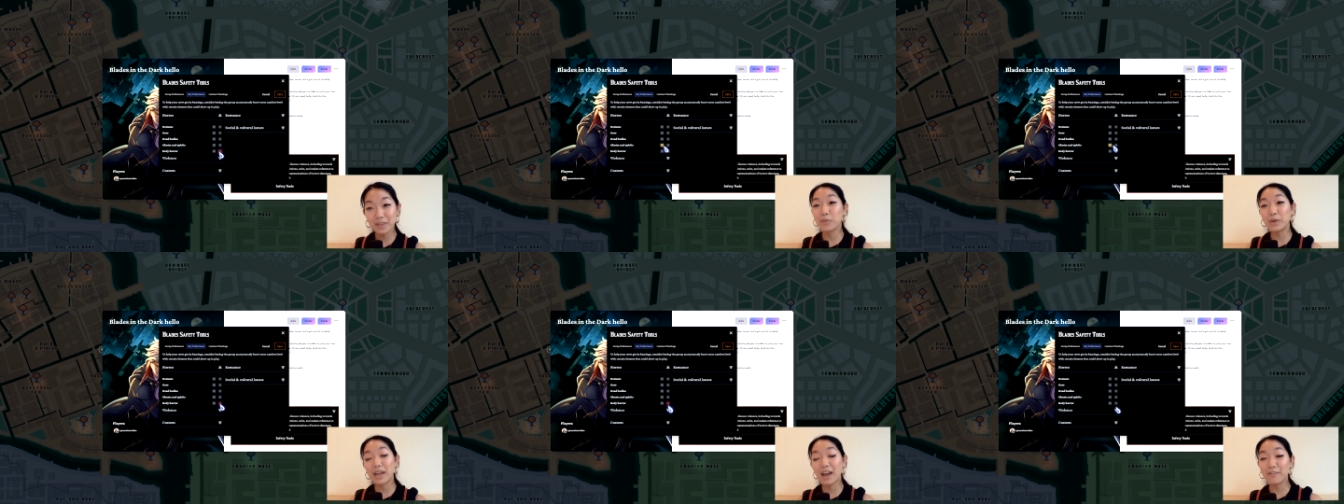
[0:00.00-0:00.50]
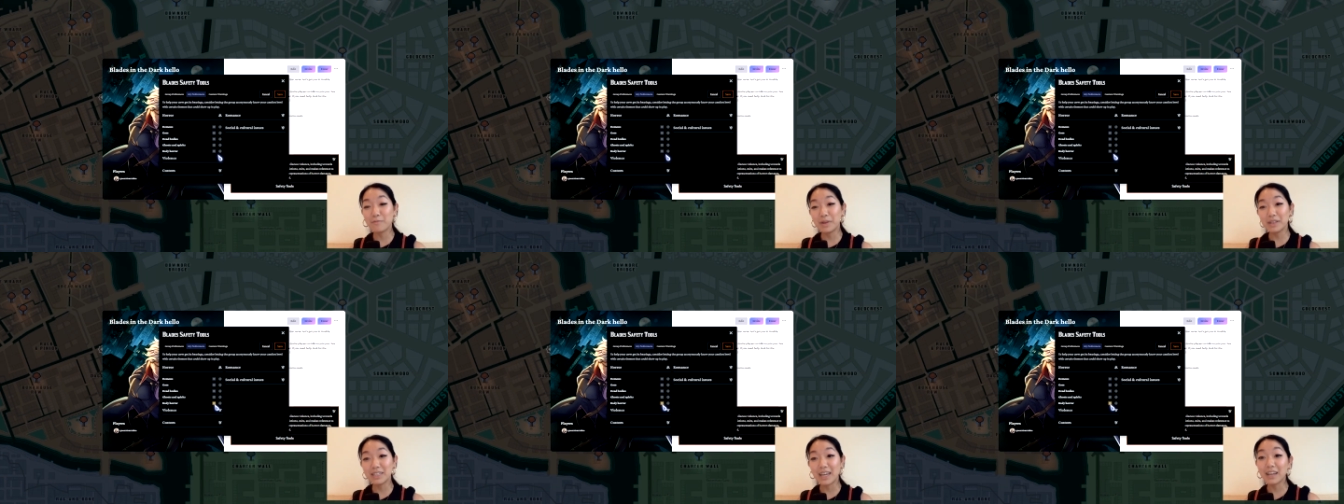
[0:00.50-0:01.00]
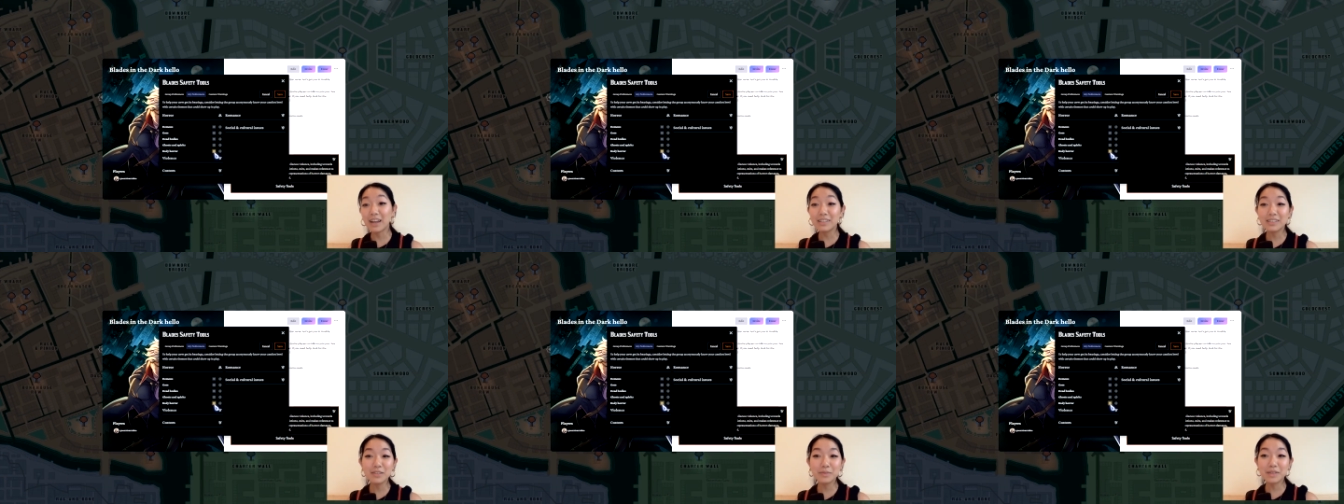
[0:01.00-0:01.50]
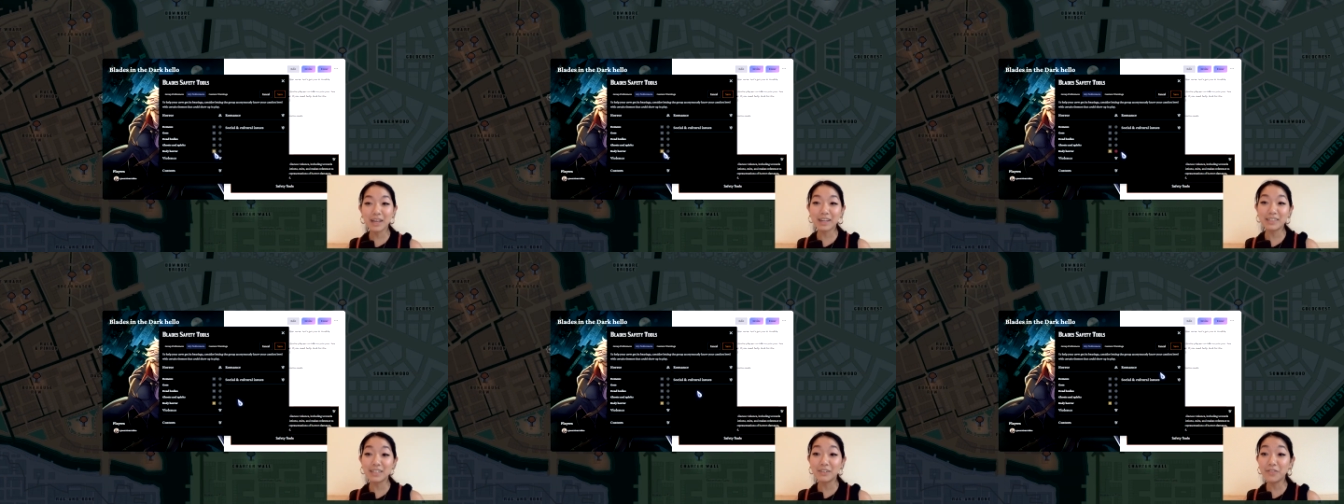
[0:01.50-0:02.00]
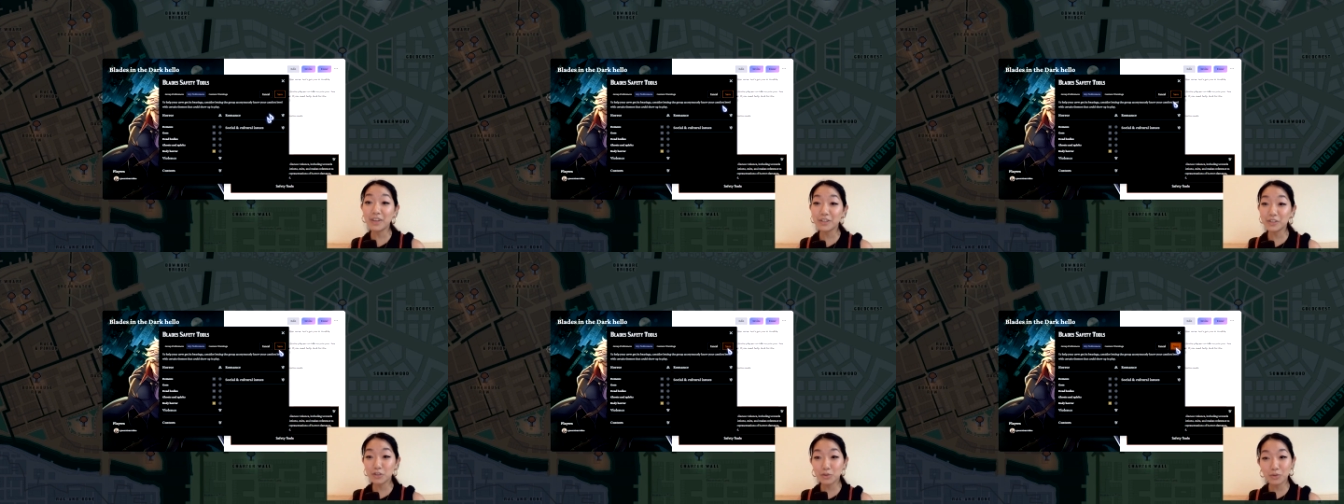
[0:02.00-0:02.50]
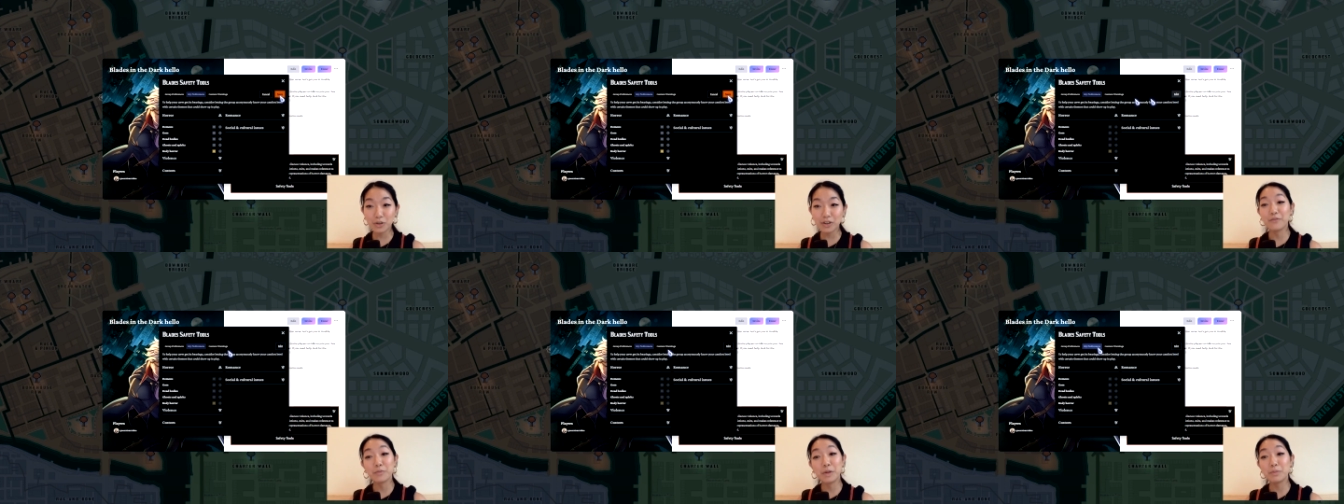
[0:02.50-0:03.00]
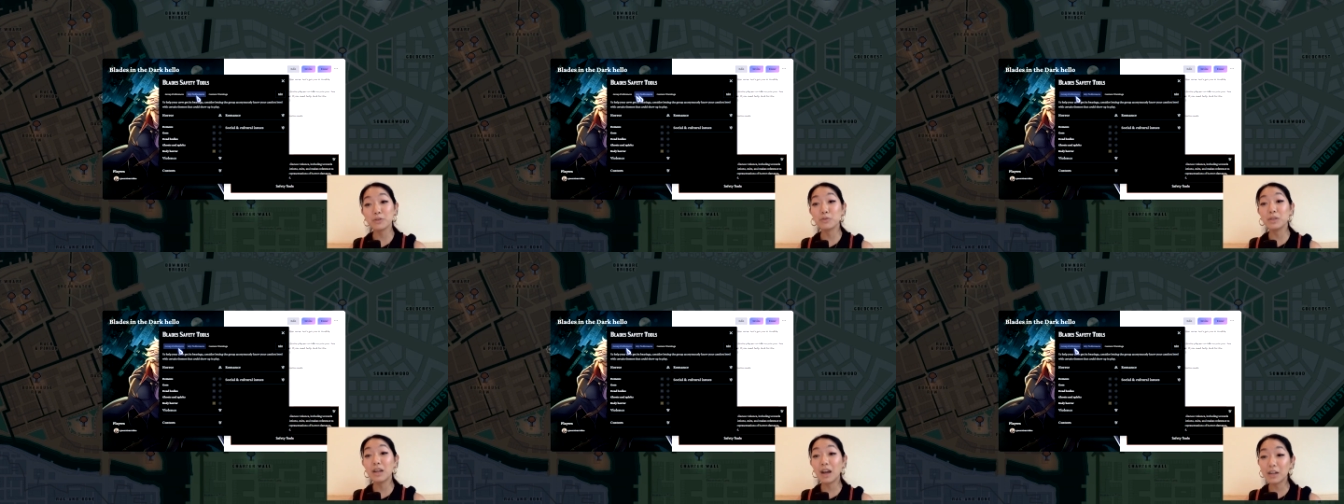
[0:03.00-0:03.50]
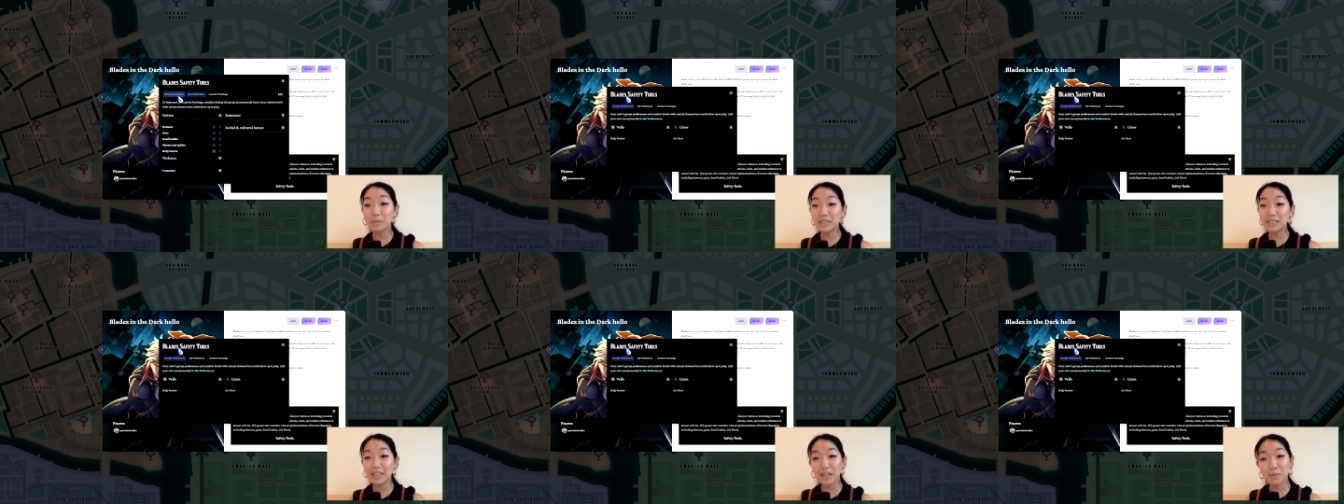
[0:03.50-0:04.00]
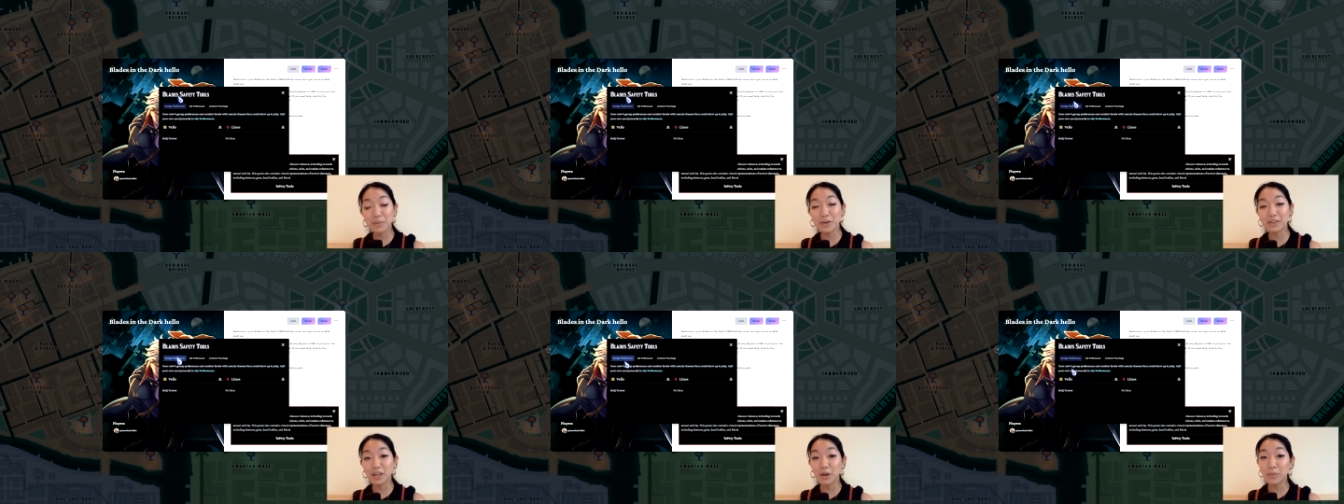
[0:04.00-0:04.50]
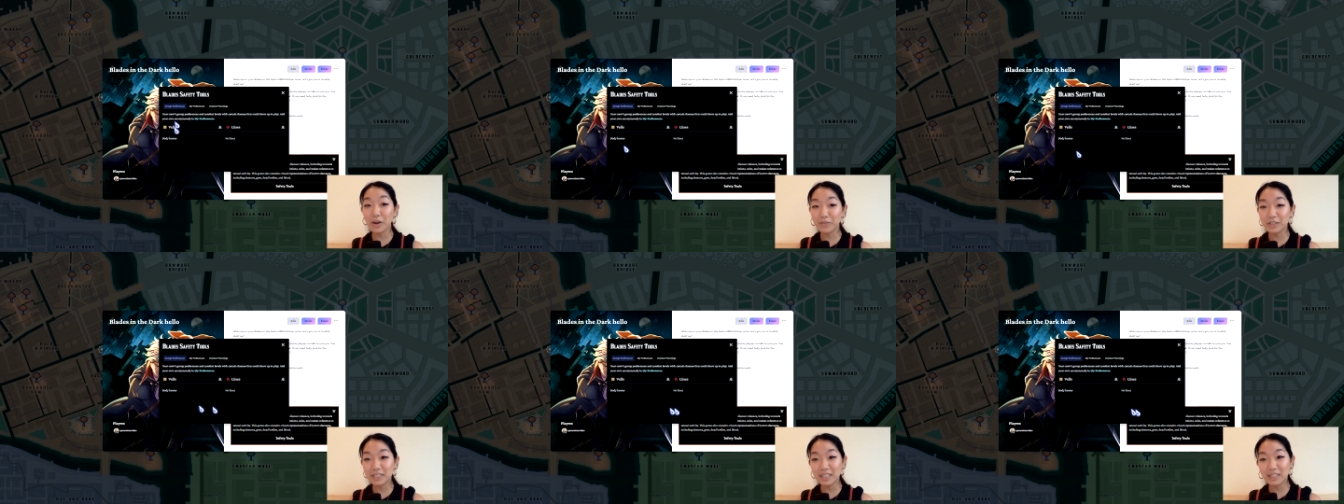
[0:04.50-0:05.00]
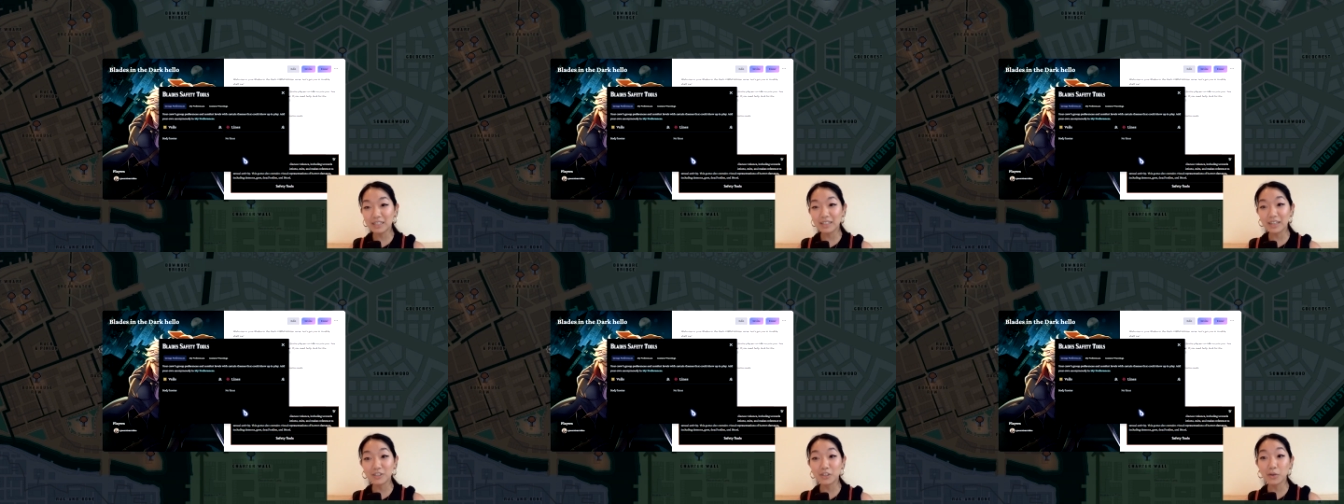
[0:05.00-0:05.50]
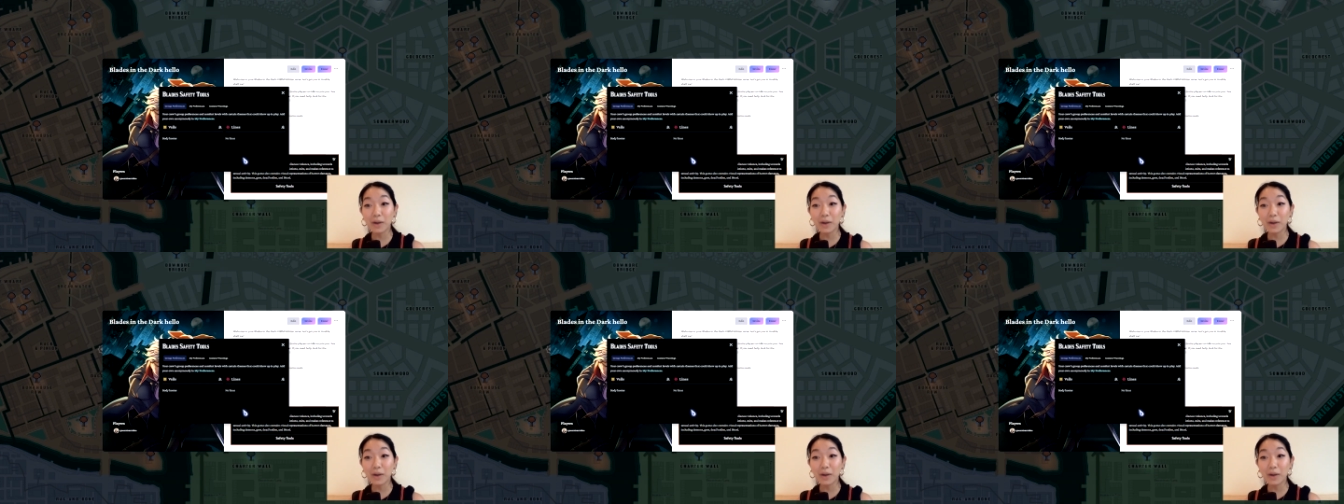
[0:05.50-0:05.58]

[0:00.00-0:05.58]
We have built a custom lines and veils tool for people to anonymously input their preferences. And so